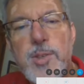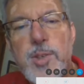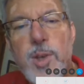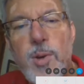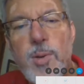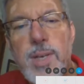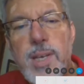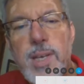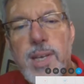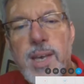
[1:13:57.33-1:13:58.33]
So
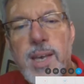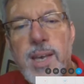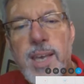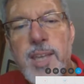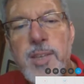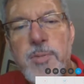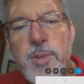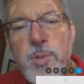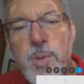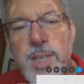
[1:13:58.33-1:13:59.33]

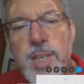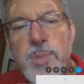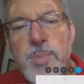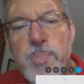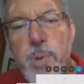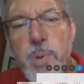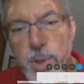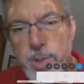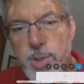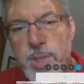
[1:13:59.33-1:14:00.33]
individualism
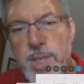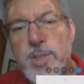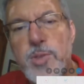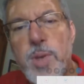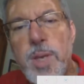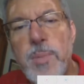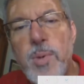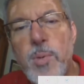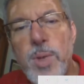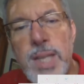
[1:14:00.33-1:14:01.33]
pushed to the
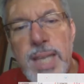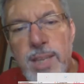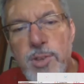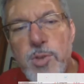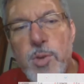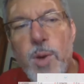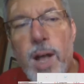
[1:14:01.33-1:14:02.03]
extreme would lead to